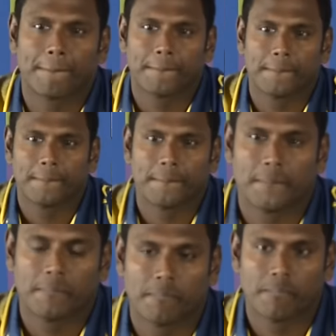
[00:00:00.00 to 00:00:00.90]
an
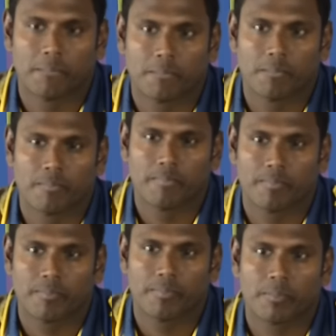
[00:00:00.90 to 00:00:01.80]
English summer, and
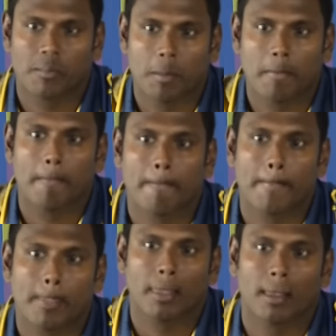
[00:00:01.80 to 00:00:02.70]
you are a team in
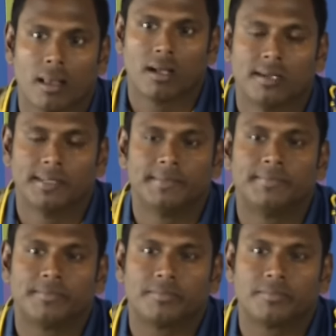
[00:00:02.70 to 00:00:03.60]
transition, but do you feel
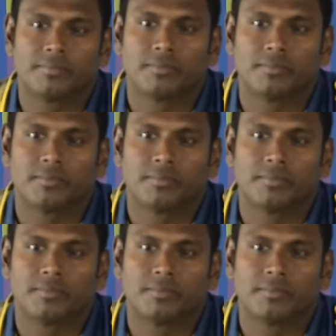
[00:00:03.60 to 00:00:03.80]
you're